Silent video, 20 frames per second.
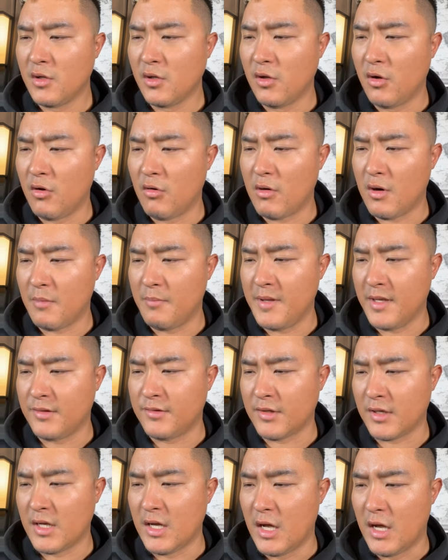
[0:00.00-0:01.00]
Glory
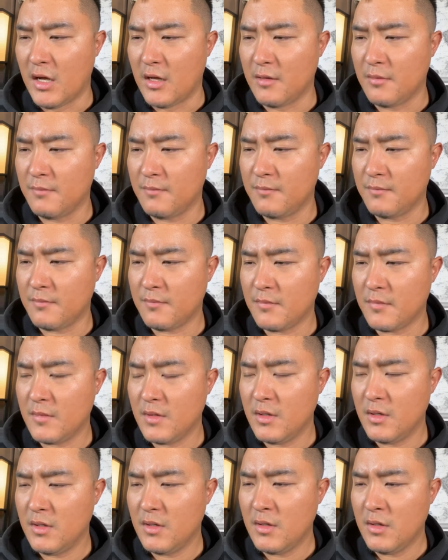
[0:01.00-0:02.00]
be to God.
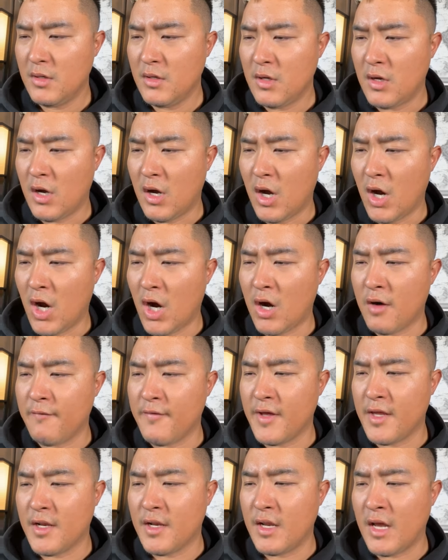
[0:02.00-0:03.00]

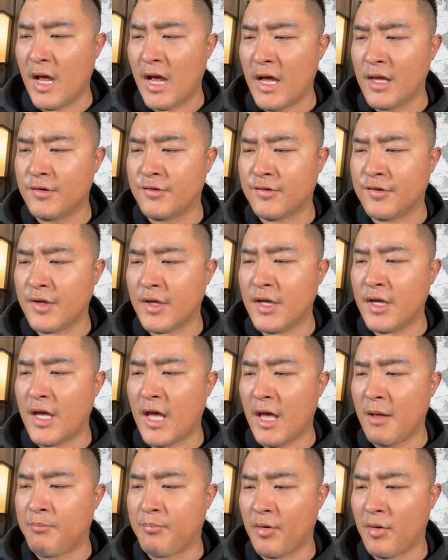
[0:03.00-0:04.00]
Arvin, I
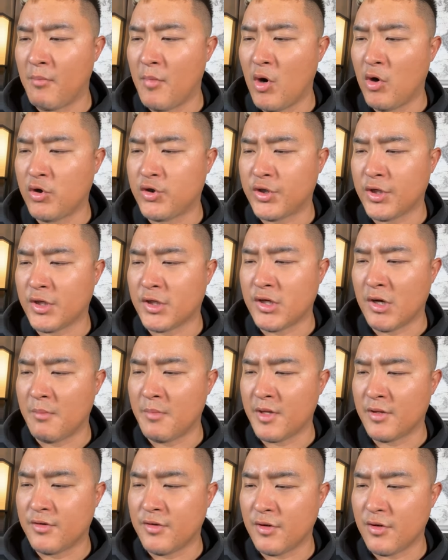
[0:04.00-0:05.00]
see a promotion
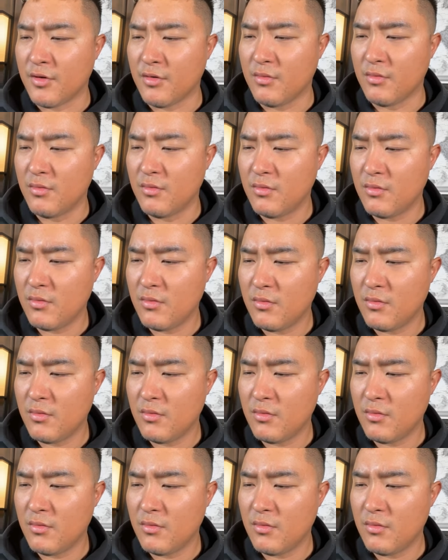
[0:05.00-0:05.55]
coming to you.